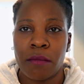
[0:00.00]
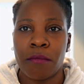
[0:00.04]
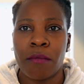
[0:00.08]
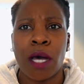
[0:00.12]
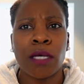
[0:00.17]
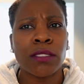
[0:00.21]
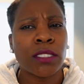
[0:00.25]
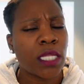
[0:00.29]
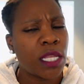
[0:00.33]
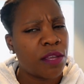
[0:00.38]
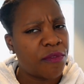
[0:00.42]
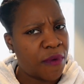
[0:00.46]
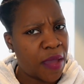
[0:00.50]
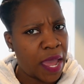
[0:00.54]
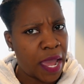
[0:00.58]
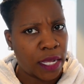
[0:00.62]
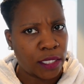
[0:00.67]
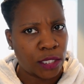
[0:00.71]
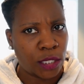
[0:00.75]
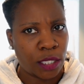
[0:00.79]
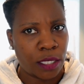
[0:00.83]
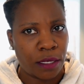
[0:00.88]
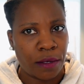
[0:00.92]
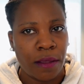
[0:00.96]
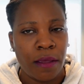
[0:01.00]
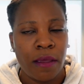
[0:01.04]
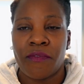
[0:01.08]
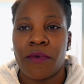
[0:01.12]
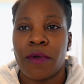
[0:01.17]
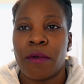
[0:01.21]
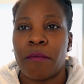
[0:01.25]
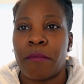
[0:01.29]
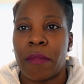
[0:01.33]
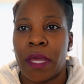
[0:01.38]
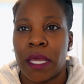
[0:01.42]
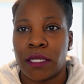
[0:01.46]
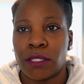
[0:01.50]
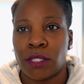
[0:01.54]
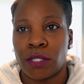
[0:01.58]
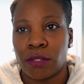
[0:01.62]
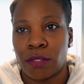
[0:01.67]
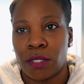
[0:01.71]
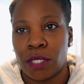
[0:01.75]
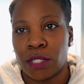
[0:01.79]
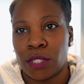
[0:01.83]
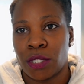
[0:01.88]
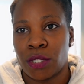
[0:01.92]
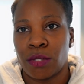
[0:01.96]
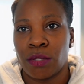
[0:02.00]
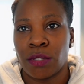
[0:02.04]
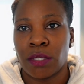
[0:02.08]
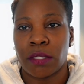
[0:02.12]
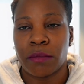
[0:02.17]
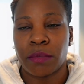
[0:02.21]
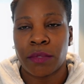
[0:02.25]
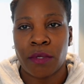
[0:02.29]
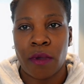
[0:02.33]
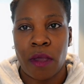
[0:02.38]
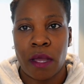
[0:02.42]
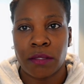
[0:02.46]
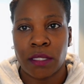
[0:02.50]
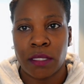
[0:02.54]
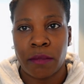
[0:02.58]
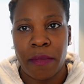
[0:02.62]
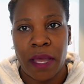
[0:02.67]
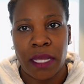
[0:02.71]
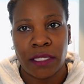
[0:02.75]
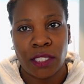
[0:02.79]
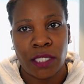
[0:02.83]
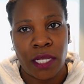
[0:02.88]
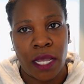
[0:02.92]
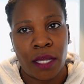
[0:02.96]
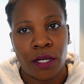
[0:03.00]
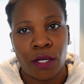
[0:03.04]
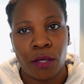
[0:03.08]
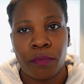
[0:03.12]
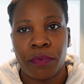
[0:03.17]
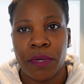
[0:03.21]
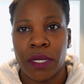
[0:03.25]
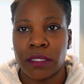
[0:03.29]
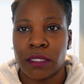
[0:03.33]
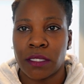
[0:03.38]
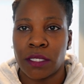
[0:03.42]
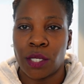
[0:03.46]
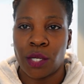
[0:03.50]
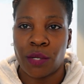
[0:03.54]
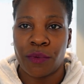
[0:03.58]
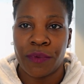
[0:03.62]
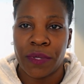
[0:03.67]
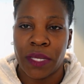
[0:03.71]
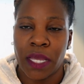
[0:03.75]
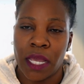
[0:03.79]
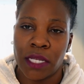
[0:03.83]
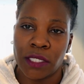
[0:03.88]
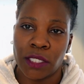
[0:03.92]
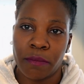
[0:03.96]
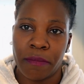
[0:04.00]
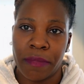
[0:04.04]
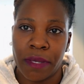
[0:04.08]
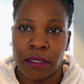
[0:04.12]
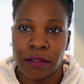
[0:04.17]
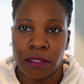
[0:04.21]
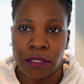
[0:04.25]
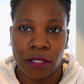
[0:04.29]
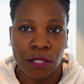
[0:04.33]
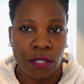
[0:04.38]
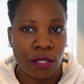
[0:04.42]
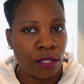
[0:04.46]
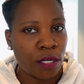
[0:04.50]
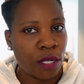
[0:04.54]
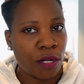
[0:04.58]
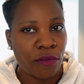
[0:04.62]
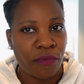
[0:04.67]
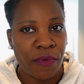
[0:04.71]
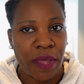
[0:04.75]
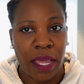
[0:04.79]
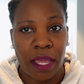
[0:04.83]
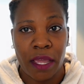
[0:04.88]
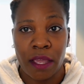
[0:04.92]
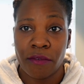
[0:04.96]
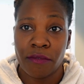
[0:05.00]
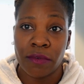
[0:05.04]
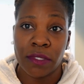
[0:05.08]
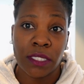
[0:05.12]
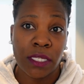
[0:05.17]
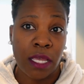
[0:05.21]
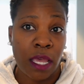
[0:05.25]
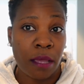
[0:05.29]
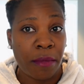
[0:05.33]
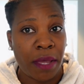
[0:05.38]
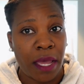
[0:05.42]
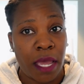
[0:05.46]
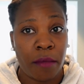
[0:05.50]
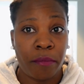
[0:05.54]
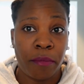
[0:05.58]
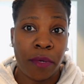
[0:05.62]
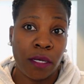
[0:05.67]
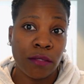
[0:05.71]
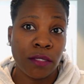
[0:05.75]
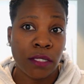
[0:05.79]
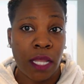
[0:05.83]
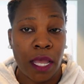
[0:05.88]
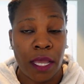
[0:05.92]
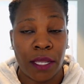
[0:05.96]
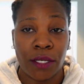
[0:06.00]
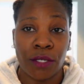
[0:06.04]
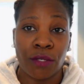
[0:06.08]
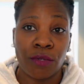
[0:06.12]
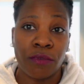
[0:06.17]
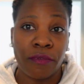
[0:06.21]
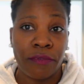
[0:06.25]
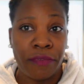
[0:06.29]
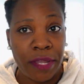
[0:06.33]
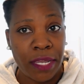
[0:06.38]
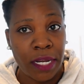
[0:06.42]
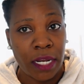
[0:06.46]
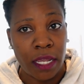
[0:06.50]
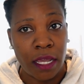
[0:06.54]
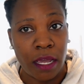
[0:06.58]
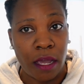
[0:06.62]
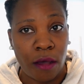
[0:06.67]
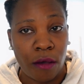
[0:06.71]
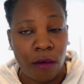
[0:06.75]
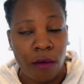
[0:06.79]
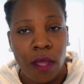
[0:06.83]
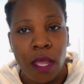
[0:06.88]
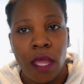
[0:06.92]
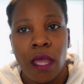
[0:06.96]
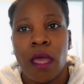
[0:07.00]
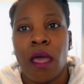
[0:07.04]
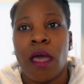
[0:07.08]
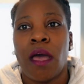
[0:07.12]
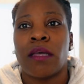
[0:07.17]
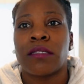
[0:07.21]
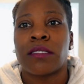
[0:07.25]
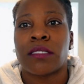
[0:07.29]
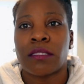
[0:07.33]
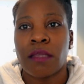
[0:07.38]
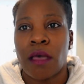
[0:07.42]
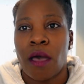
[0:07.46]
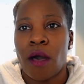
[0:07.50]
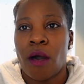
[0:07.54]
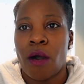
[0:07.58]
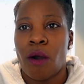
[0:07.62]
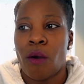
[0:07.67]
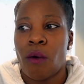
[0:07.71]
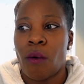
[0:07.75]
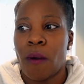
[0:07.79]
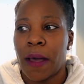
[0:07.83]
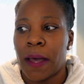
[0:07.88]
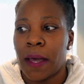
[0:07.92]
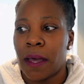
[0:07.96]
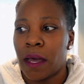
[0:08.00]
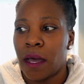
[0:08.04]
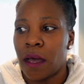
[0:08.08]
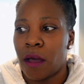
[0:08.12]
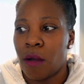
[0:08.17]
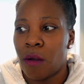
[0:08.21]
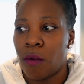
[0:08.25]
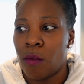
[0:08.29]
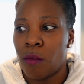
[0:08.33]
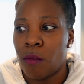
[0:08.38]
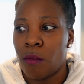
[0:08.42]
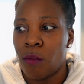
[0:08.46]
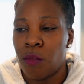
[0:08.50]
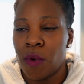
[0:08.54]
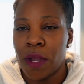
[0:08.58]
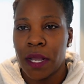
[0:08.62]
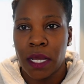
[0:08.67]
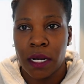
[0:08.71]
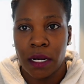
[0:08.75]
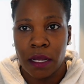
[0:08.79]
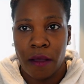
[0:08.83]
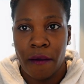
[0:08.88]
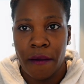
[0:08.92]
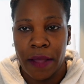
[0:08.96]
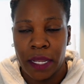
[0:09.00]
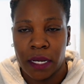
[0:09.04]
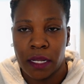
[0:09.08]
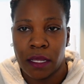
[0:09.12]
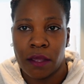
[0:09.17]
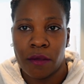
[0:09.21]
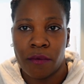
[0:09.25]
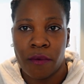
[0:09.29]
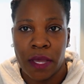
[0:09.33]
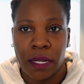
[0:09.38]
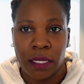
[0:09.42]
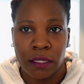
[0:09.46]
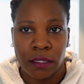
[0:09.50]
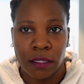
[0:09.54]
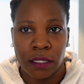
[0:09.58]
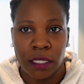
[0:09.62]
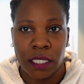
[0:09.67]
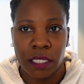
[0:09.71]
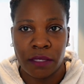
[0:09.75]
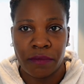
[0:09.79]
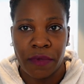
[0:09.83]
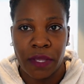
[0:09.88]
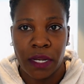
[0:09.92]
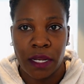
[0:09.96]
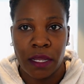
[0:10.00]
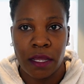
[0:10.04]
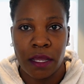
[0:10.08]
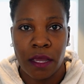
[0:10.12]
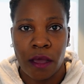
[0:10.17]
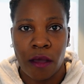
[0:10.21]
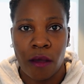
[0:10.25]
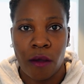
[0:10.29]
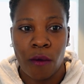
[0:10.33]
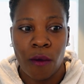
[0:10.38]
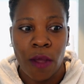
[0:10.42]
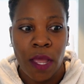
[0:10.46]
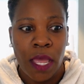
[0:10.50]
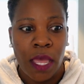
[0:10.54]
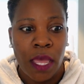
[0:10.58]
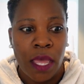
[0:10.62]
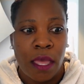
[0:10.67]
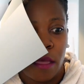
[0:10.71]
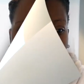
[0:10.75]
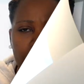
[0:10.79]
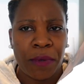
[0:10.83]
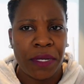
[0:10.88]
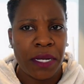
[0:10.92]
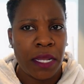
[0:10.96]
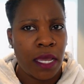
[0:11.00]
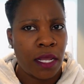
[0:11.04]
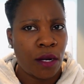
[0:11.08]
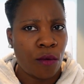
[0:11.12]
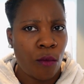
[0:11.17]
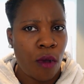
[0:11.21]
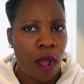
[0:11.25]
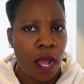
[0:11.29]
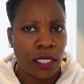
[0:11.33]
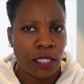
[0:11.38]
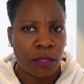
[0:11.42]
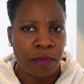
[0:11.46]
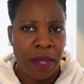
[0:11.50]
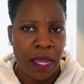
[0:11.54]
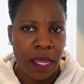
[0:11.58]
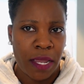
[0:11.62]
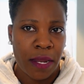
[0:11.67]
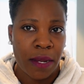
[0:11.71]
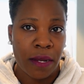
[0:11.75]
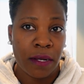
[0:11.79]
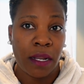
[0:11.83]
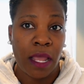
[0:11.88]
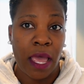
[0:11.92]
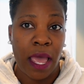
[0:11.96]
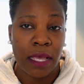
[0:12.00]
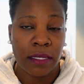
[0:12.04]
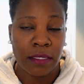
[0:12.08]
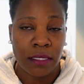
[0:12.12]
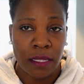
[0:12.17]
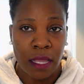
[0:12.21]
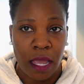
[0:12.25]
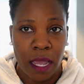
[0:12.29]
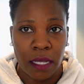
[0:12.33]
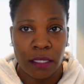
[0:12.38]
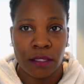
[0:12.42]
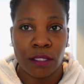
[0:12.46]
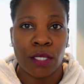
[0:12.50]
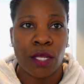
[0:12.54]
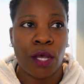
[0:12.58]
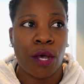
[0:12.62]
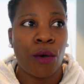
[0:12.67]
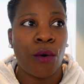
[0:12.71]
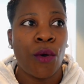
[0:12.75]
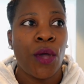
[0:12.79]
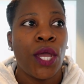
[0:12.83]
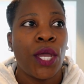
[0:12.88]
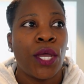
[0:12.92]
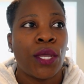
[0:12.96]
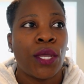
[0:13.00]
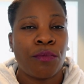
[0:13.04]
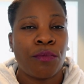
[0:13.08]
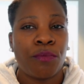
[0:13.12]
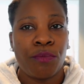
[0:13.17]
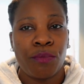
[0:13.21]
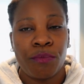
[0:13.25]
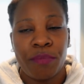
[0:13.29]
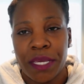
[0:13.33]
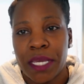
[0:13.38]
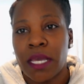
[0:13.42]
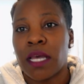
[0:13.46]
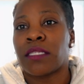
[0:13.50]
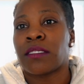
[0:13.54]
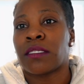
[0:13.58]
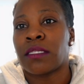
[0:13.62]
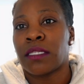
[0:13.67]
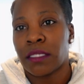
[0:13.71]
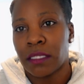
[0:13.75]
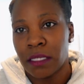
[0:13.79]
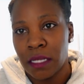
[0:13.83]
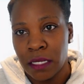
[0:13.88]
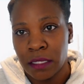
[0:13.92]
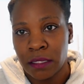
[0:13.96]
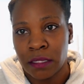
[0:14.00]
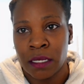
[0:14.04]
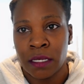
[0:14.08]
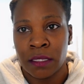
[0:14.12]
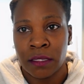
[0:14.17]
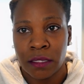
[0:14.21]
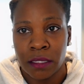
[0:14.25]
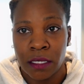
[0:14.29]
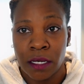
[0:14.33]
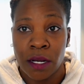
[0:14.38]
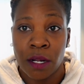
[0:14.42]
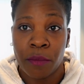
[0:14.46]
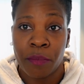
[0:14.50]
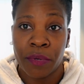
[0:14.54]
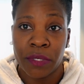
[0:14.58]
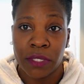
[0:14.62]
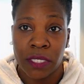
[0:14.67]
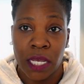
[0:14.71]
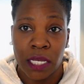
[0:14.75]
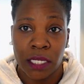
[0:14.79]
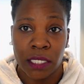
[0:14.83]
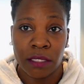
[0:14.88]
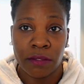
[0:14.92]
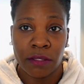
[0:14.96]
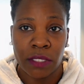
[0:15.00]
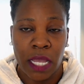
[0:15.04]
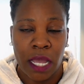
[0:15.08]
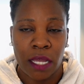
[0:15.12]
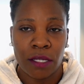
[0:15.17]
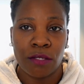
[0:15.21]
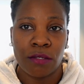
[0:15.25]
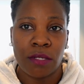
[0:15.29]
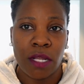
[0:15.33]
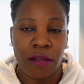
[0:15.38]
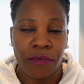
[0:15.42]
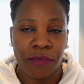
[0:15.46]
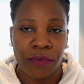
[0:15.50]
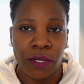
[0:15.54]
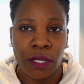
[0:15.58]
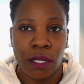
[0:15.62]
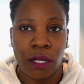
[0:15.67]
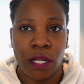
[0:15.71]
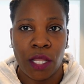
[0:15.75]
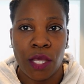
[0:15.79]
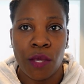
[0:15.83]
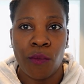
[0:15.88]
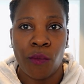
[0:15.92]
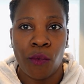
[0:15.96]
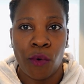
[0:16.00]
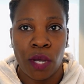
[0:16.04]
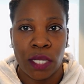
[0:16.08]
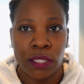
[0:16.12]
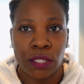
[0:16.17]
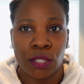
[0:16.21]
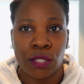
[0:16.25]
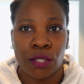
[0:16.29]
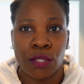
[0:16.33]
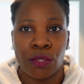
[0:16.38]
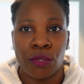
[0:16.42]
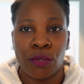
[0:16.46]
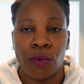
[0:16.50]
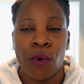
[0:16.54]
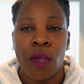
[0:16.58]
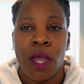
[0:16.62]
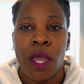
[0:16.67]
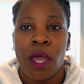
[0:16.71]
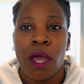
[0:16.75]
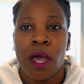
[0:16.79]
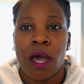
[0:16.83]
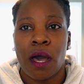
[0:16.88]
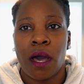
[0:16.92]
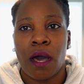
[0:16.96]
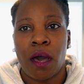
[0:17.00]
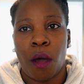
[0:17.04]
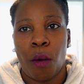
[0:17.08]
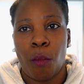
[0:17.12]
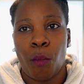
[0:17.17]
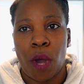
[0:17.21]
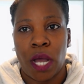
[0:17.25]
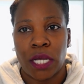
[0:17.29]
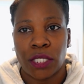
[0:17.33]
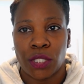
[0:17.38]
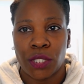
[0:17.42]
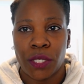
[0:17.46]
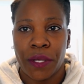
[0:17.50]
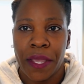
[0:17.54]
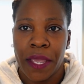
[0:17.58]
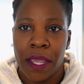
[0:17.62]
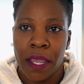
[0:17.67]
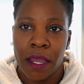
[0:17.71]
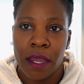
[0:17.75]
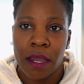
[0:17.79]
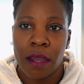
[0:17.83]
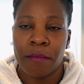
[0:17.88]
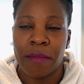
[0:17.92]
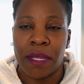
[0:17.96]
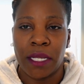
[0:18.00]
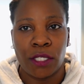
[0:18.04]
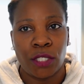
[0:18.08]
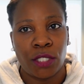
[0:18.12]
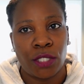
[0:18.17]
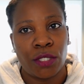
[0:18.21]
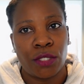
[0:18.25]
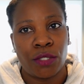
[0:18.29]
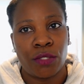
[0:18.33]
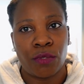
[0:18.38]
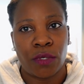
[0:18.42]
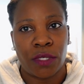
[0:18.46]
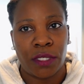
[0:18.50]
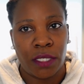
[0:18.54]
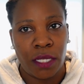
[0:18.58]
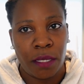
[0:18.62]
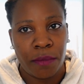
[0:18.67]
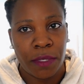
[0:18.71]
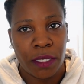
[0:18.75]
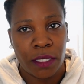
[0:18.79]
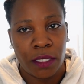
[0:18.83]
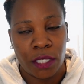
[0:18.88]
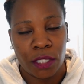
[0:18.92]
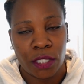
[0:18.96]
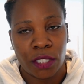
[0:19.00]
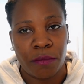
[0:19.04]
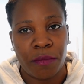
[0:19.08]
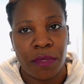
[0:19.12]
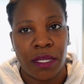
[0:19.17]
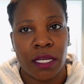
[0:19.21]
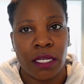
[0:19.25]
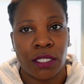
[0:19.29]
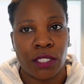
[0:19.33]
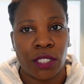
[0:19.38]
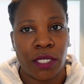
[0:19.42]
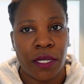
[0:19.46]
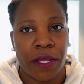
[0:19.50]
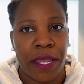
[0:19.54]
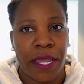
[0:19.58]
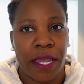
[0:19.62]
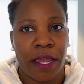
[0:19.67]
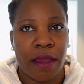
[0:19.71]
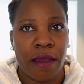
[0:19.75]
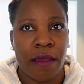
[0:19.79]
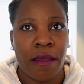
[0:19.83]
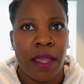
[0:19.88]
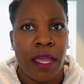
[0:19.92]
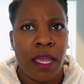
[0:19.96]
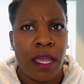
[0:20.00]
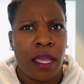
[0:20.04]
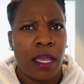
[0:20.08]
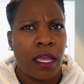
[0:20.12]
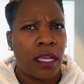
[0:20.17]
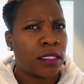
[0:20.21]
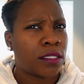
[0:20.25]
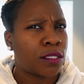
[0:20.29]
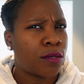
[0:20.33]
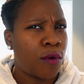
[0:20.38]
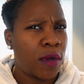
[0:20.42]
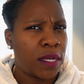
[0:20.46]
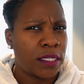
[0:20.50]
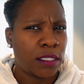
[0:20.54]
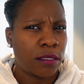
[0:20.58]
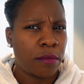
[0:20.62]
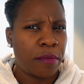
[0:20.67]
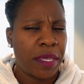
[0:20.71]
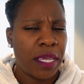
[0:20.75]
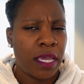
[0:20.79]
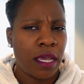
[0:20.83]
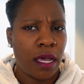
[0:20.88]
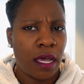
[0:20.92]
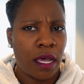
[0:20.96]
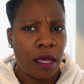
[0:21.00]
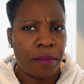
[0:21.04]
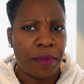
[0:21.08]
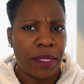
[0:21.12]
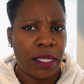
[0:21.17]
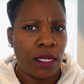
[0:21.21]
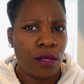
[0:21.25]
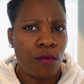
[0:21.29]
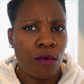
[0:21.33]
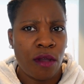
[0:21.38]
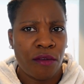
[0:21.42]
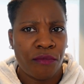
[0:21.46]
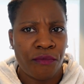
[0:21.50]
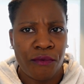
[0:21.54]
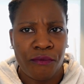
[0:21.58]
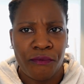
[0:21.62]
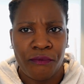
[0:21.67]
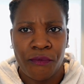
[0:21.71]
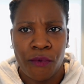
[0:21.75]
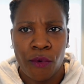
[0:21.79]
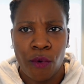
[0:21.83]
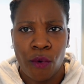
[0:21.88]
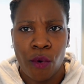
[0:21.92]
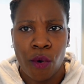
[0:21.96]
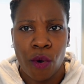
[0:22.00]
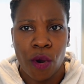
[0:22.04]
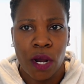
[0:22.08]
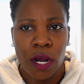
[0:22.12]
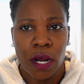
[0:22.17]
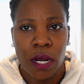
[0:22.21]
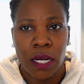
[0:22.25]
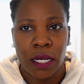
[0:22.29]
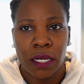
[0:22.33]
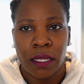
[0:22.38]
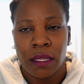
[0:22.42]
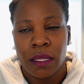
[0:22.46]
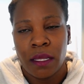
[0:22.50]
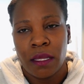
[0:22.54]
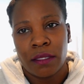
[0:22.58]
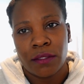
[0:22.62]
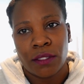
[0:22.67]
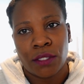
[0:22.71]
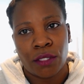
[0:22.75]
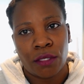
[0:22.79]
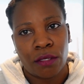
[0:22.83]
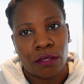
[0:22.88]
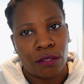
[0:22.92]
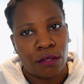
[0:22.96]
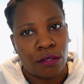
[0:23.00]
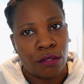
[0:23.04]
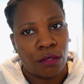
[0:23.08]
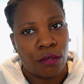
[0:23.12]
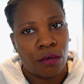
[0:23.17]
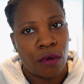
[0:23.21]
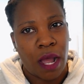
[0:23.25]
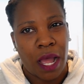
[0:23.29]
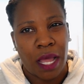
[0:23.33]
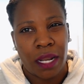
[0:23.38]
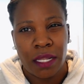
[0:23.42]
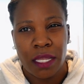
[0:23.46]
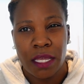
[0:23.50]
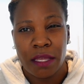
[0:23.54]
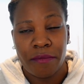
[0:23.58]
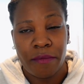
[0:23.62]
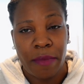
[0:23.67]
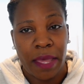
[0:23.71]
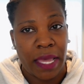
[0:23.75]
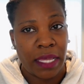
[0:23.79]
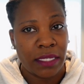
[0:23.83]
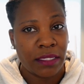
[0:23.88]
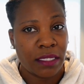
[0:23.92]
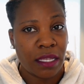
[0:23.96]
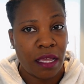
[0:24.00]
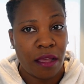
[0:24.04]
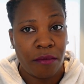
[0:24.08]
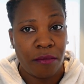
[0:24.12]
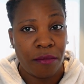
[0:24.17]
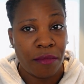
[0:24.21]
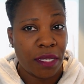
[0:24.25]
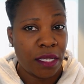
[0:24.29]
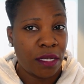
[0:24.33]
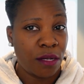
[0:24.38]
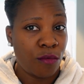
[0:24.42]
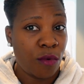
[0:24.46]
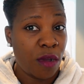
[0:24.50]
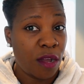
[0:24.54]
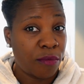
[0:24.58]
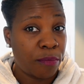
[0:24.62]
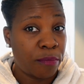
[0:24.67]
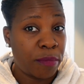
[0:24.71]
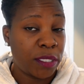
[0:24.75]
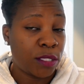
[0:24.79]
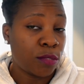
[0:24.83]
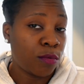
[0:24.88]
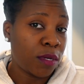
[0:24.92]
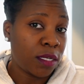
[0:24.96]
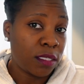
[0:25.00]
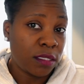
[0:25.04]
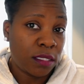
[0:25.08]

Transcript: mostly fashion. Make sure that you subscribe to my channel, press the notification bell so that you're notified every time I post a new video. So we're going to go ahead and get right into this video. I went ahead and washed my hair last night. So because this is considered a protective style, you definitely want to wash your hair. Make sure you do a deep condition because your hair is going to be up anywhere from 4 to, I leave mine up anywhere between